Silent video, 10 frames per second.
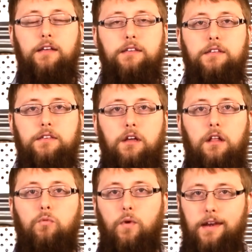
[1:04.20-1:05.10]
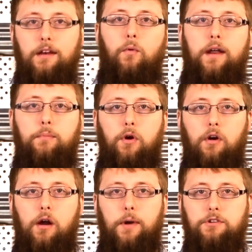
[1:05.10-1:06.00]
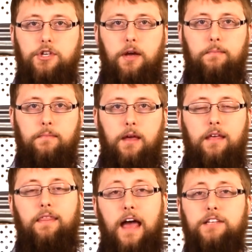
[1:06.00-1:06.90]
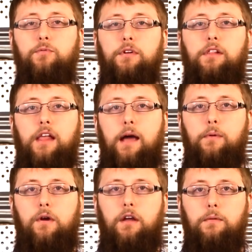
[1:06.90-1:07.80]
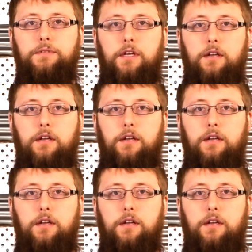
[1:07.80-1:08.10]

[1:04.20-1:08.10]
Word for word: is installed, we need a way to program our chip. That's where the library comes